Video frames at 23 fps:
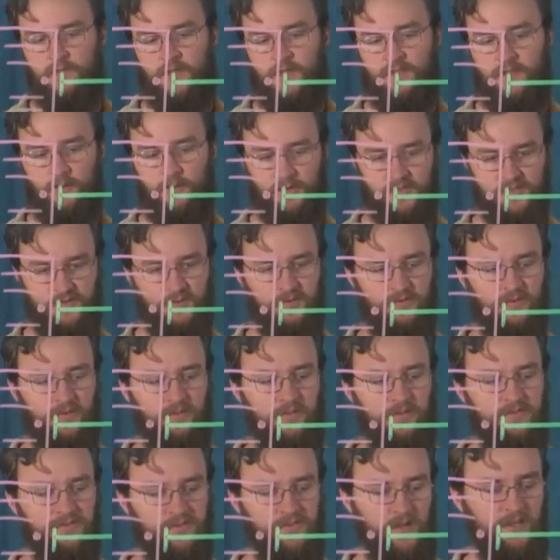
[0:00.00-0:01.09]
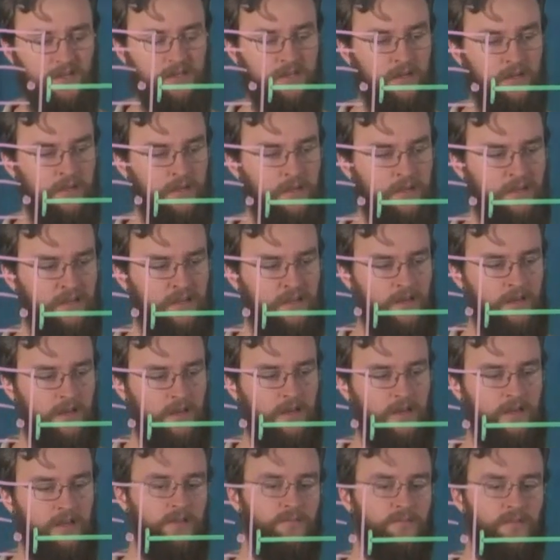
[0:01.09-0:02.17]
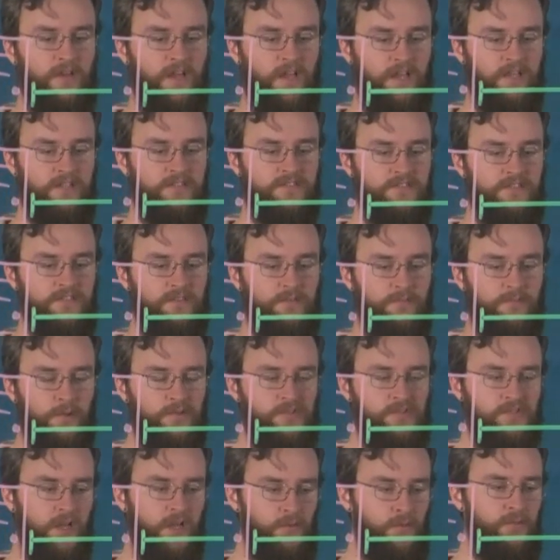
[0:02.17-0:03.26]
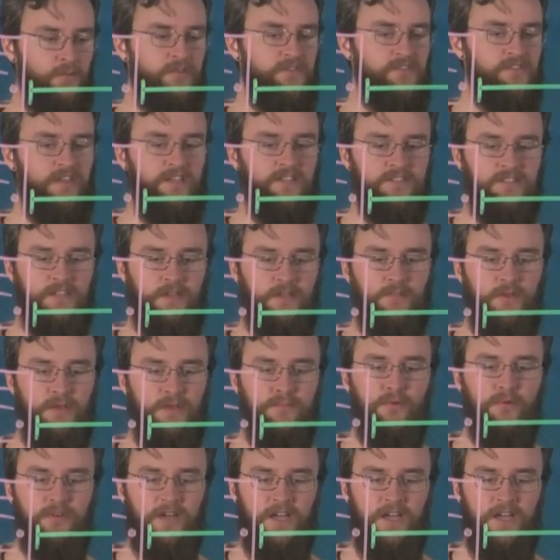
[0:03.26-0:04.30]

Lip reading: And that works perfectly fine. And the most common mistake is that people